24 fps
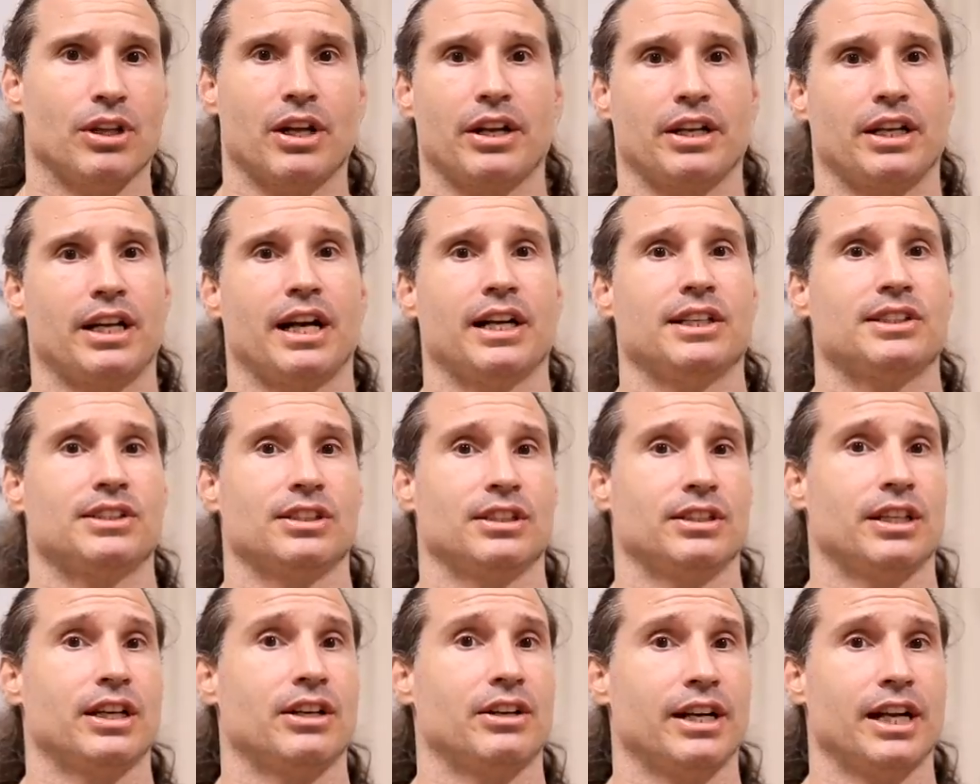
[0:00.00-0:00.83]
a lot of
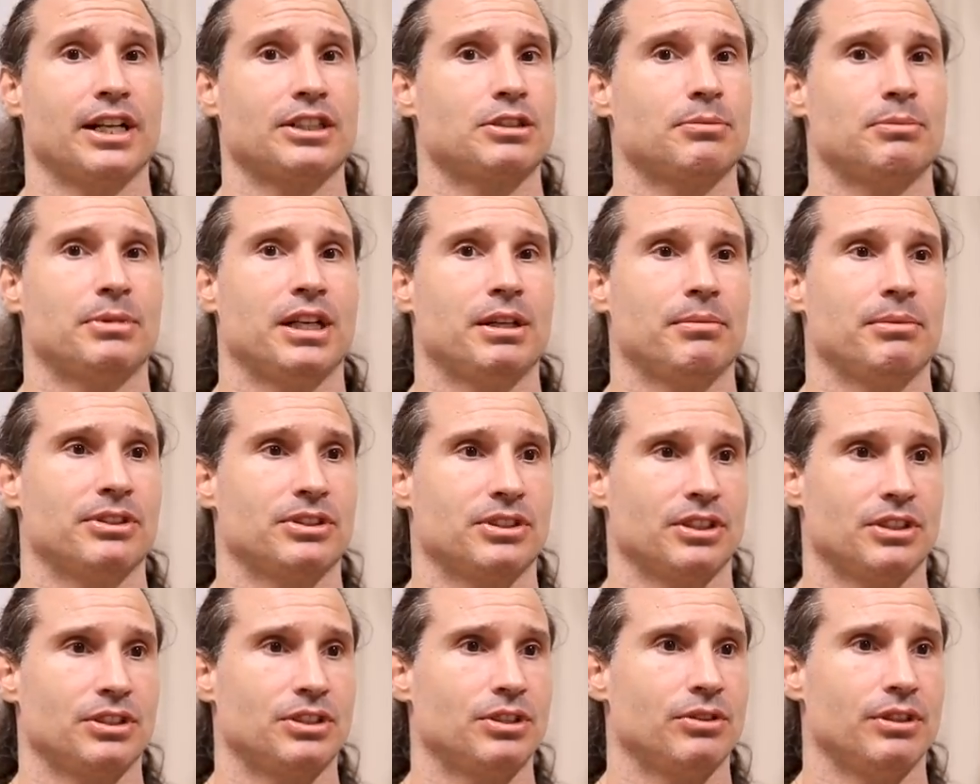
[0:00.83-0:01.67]
guys that are natural
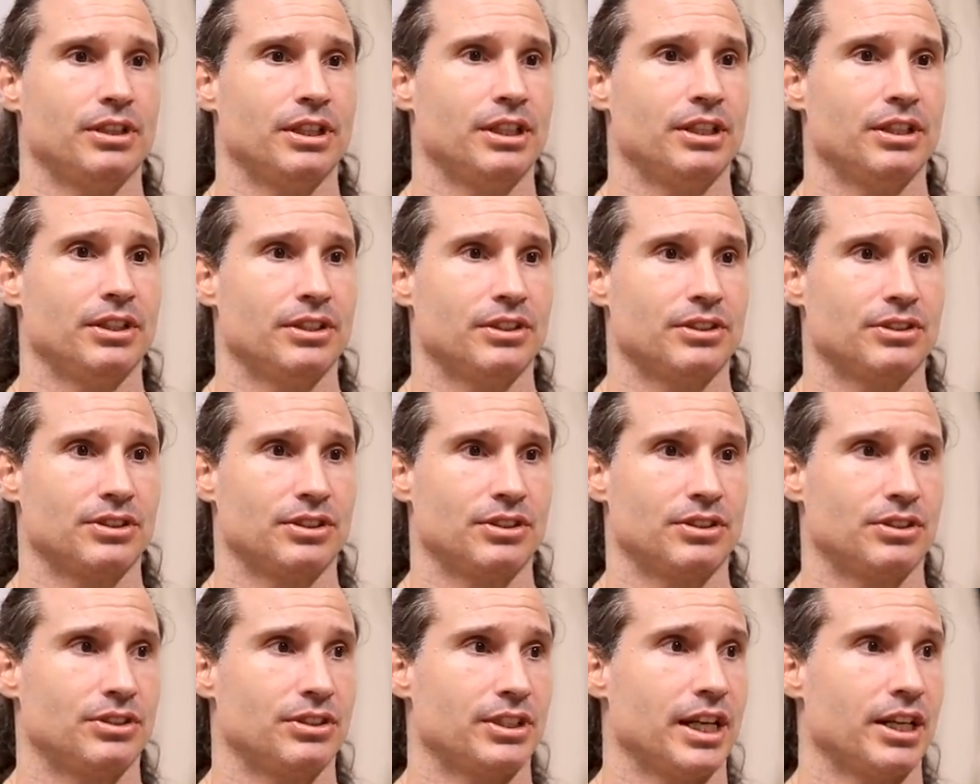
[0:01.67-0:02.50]
bodybuilders that are tuning into this
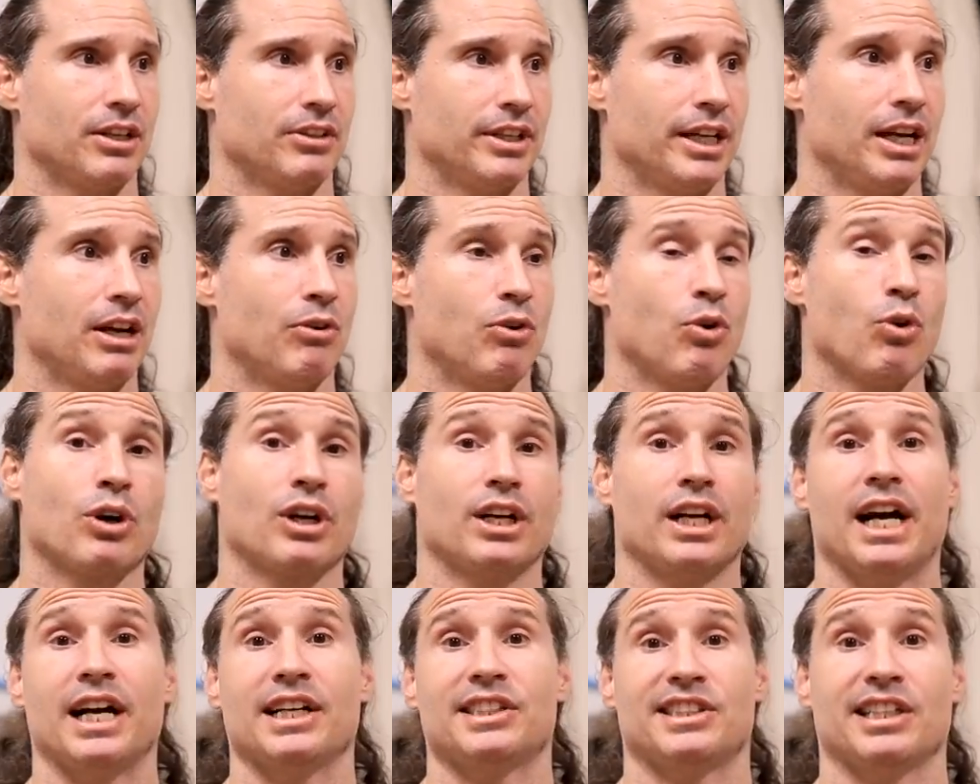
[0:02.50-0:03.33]
channel now, or
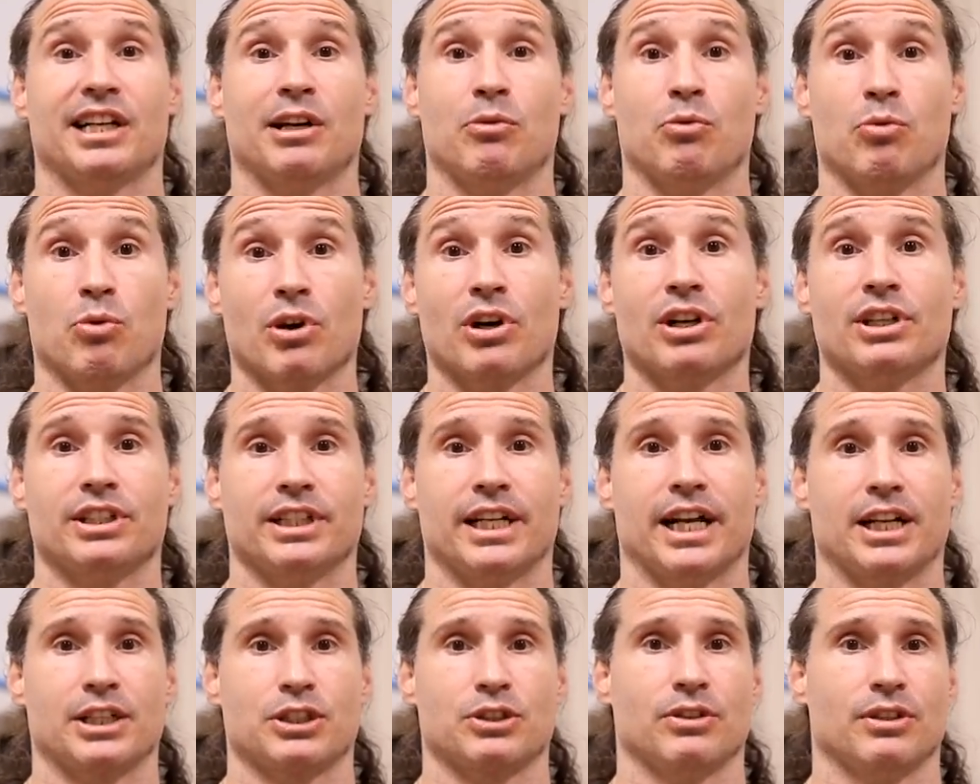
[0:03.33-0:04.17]
guys that
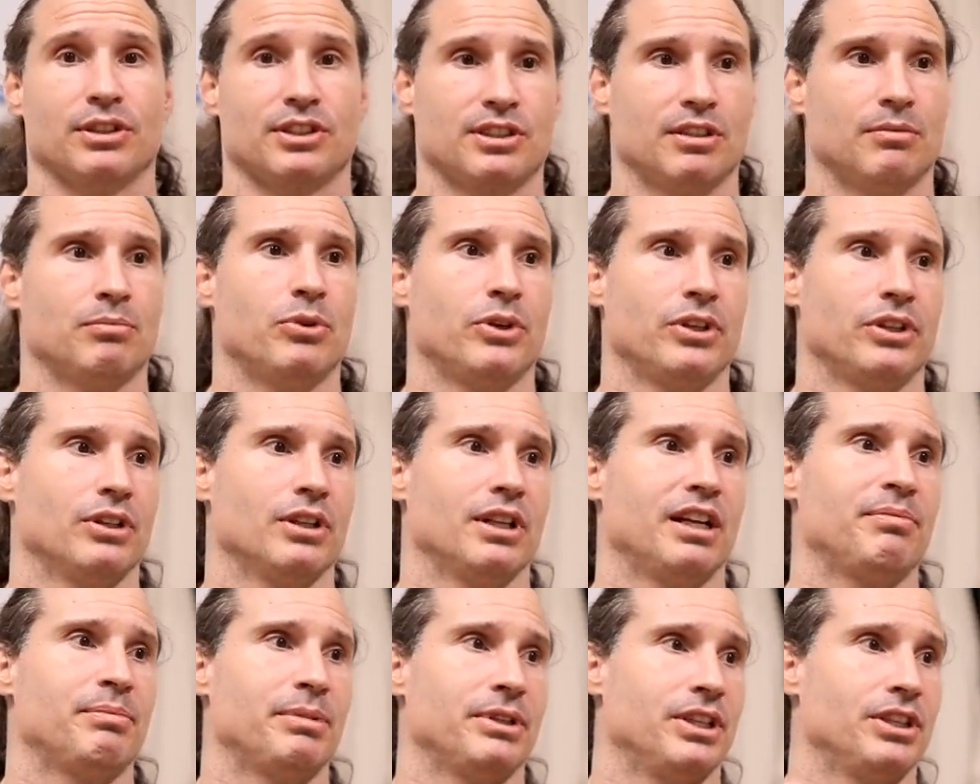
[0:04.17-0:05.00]
weren't natural at some point in
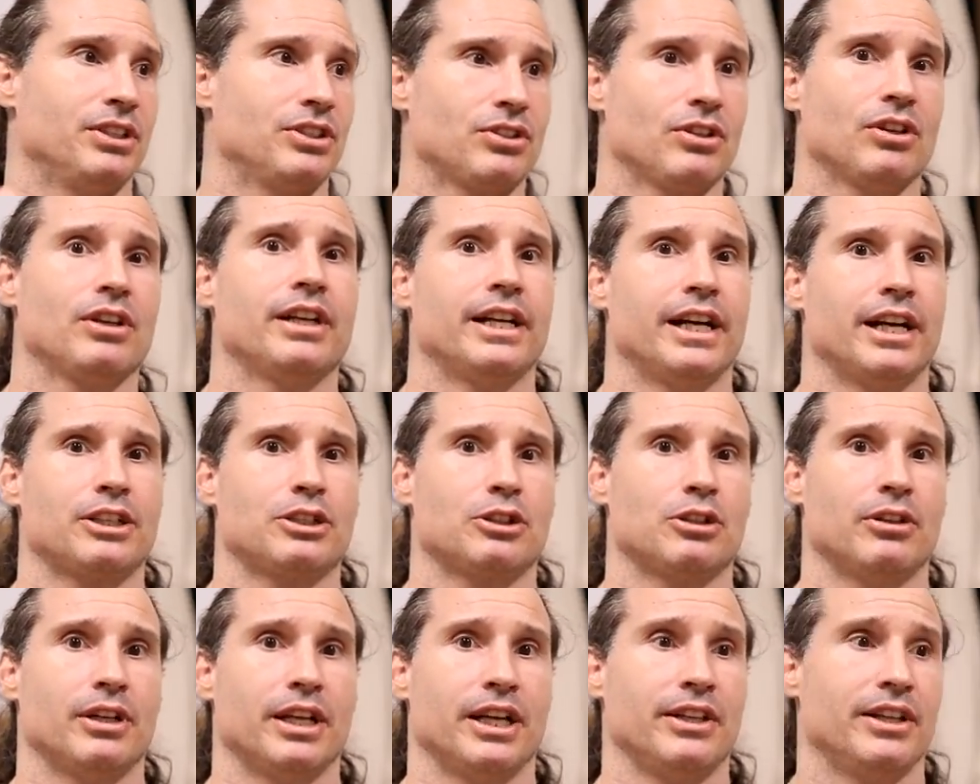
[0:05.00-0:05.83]
their life, but then turned
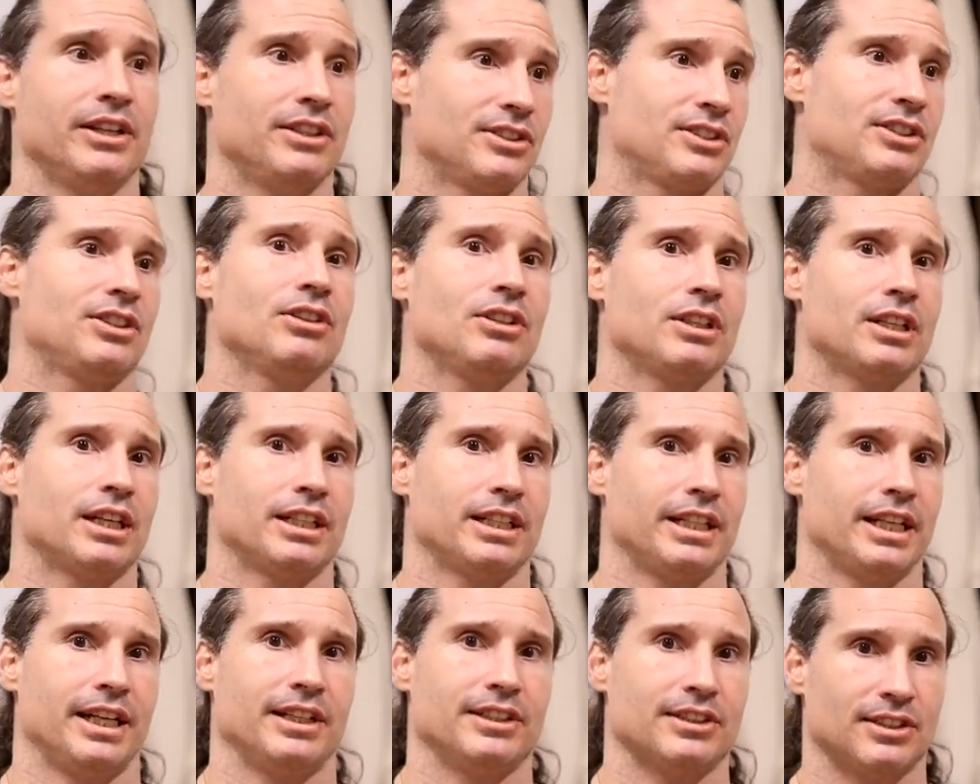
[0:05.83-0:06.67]
natural and then still
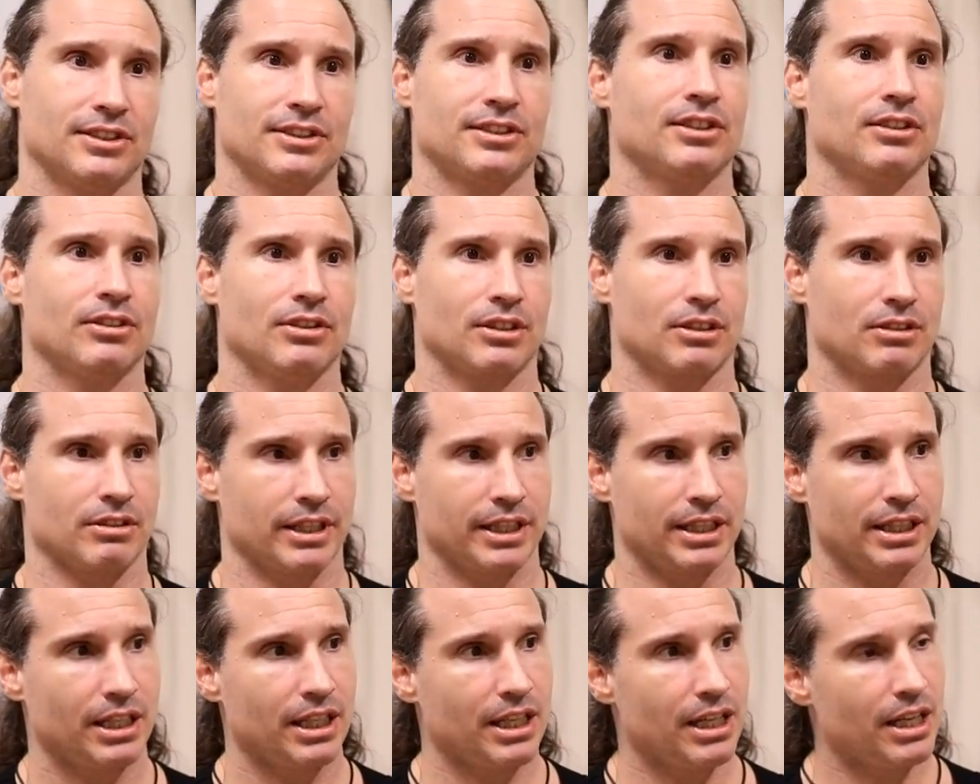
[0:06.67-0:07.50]
got gains and still look
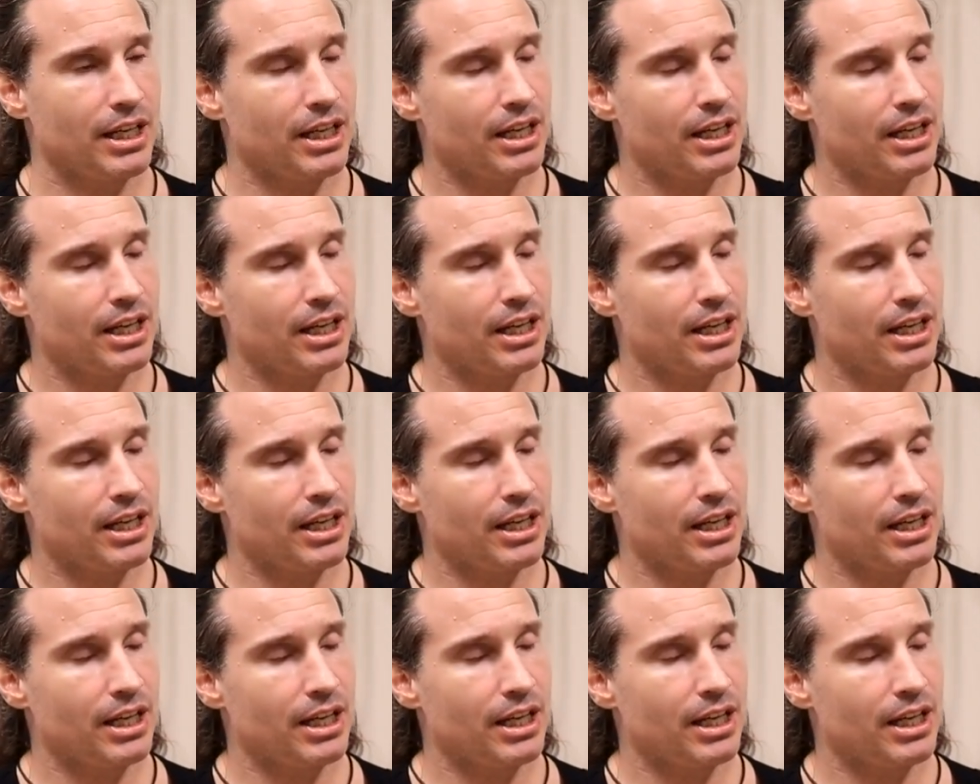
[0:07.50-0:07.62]
great.